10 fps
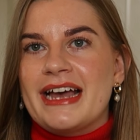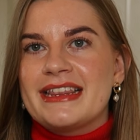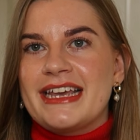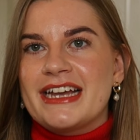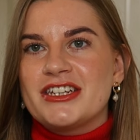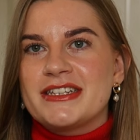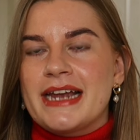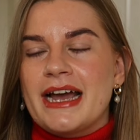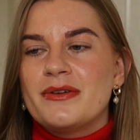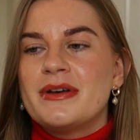at the edges
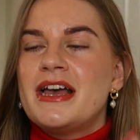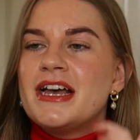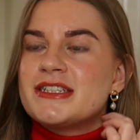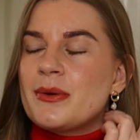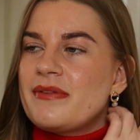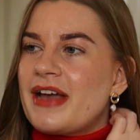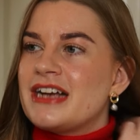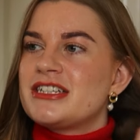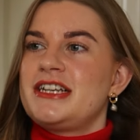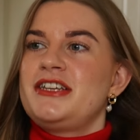now so I've
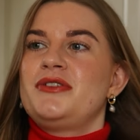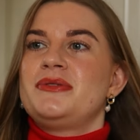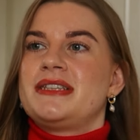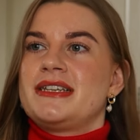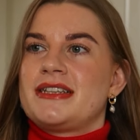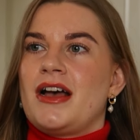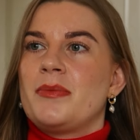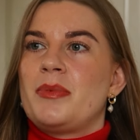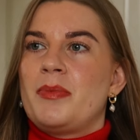actually used this up